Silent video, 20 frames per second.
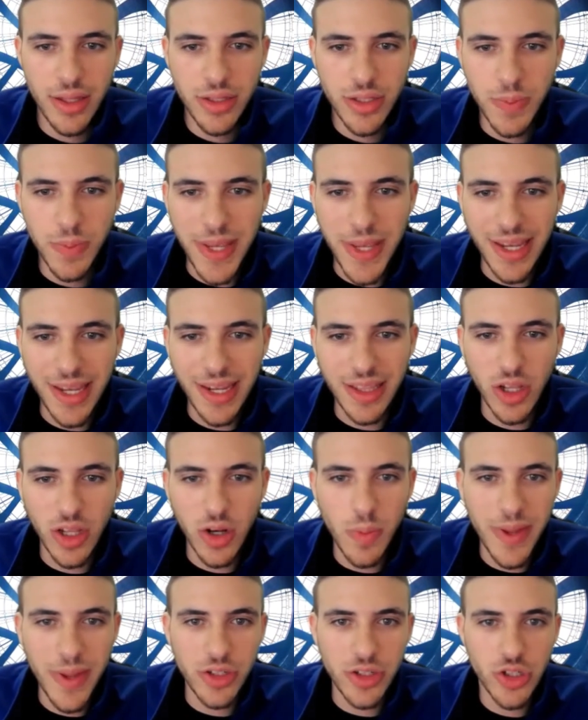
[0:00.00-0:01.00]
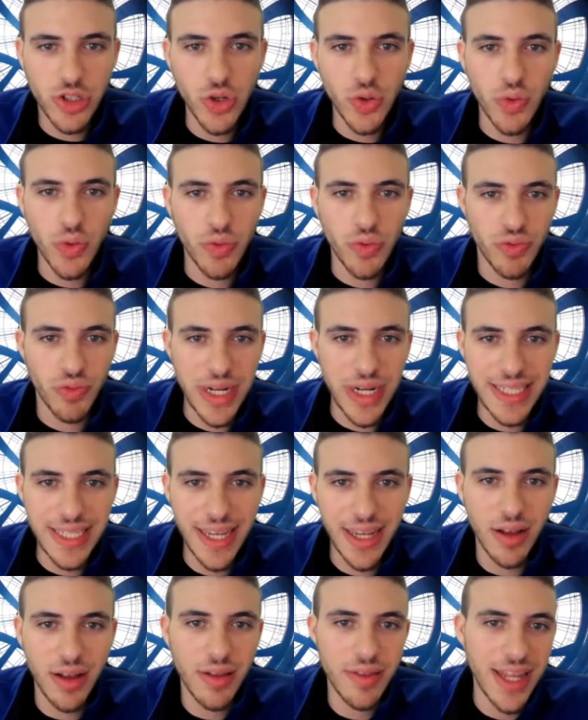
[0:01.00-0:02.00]
Speaking a little bit to
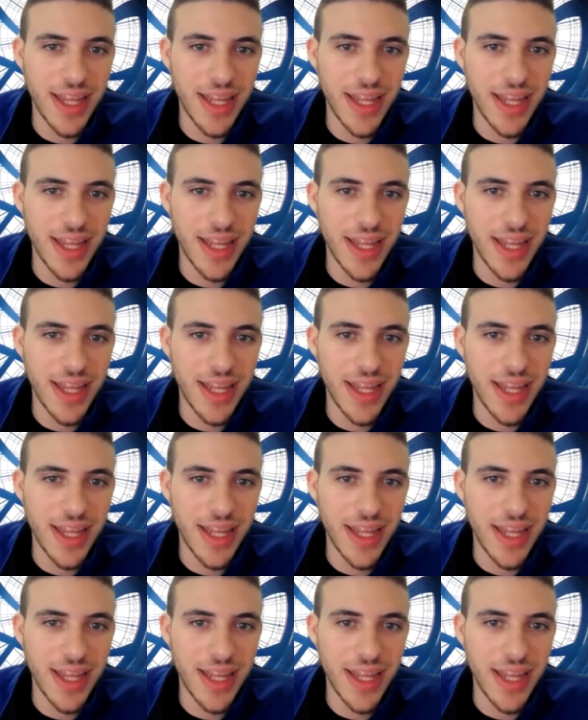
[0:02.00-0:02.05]
retail,